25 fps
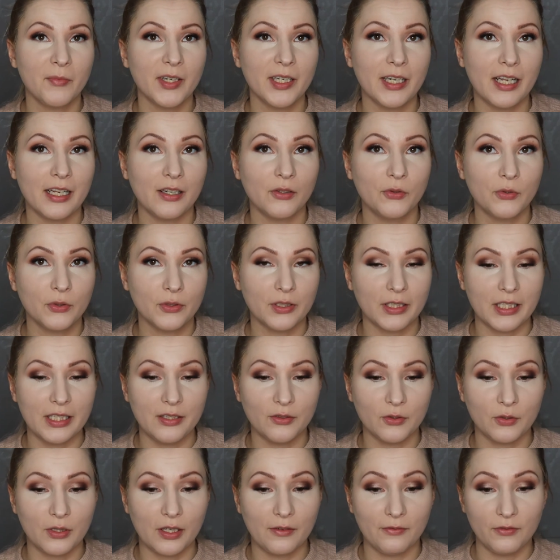when I look
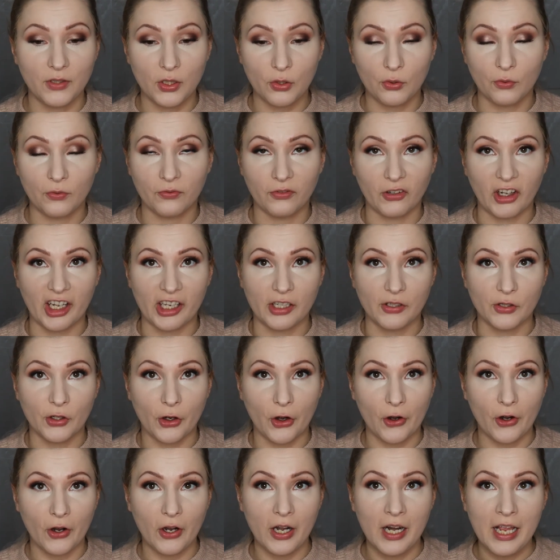into the
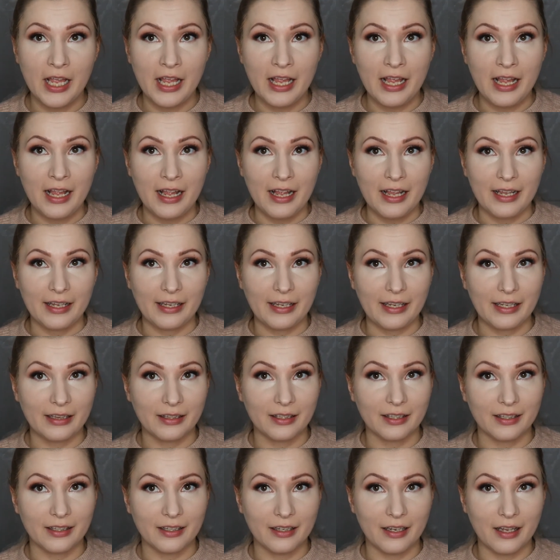viewfinder,
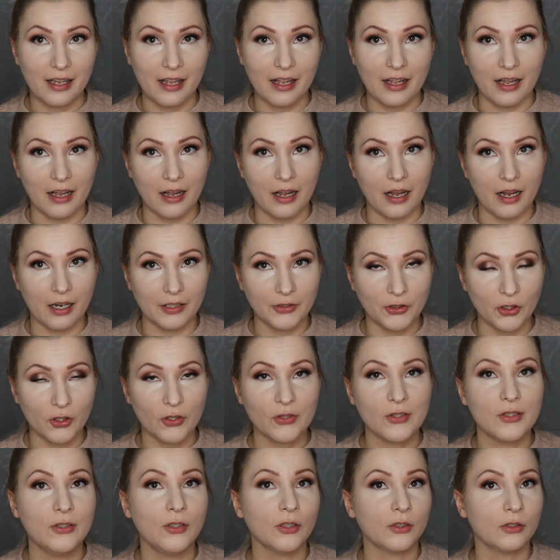it
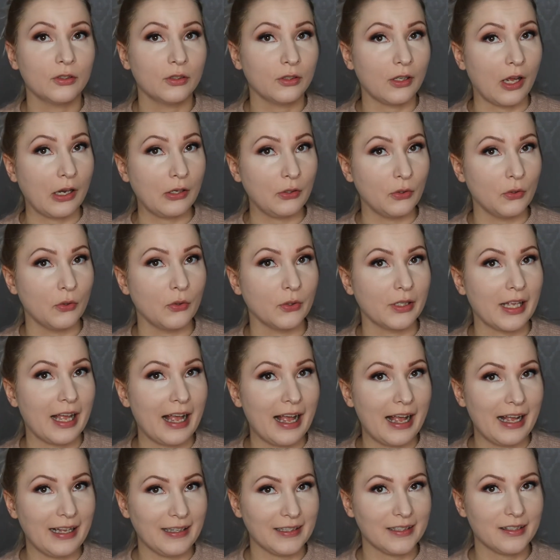does not look
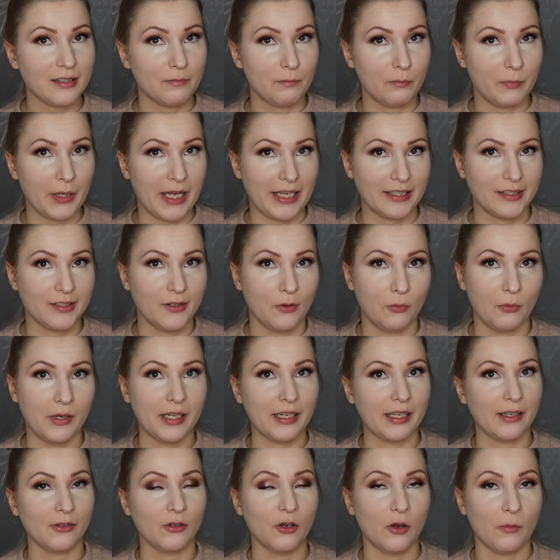as bad
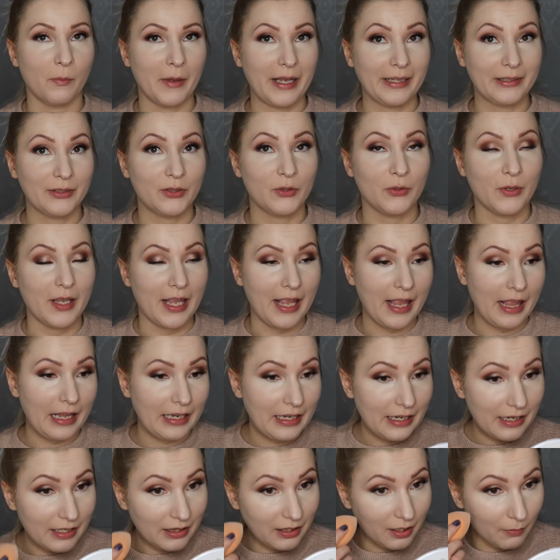when I go back to
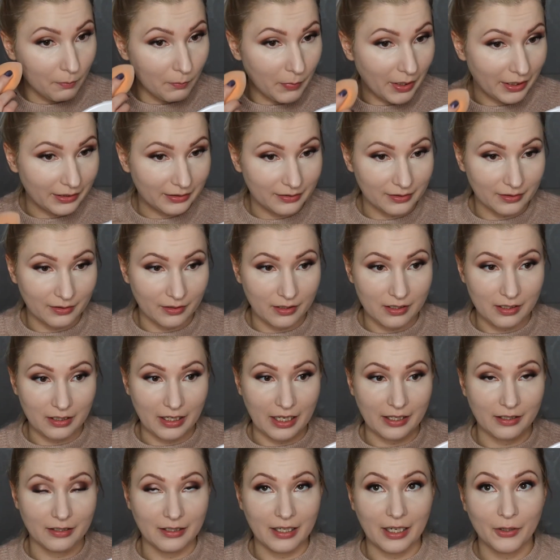edit, but
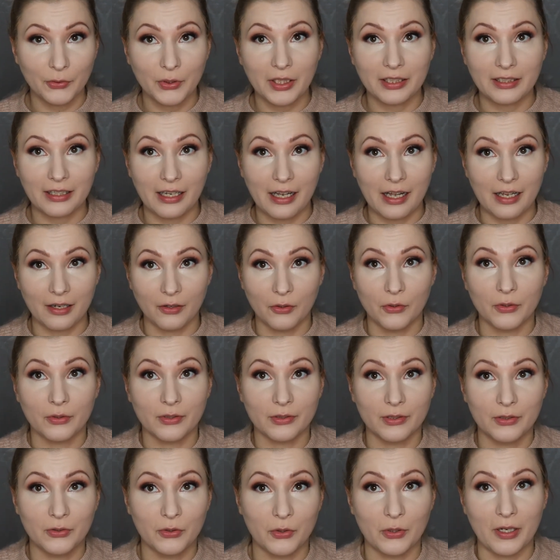like now that I
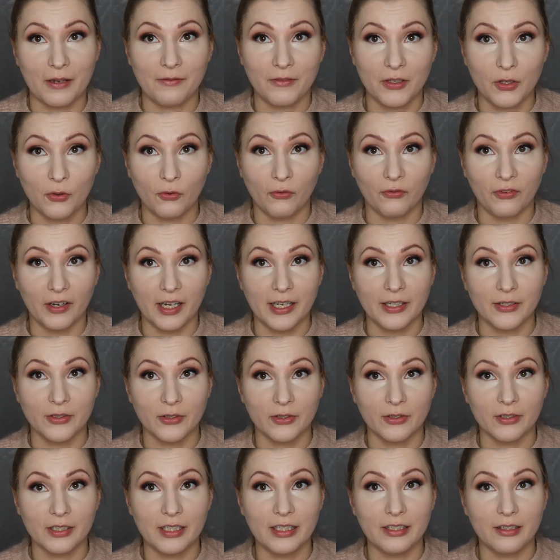look to the
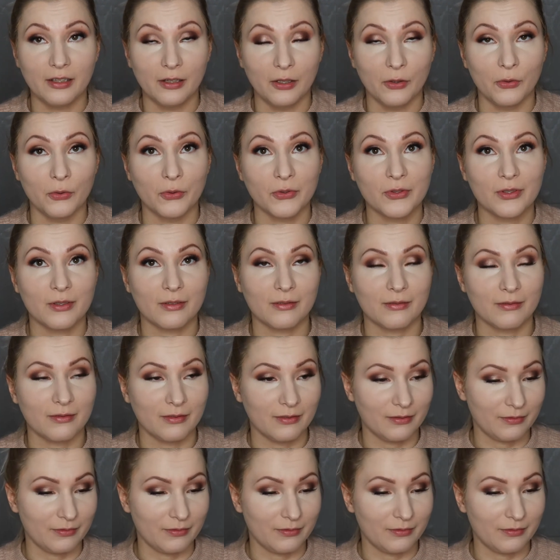viewfinder, it looks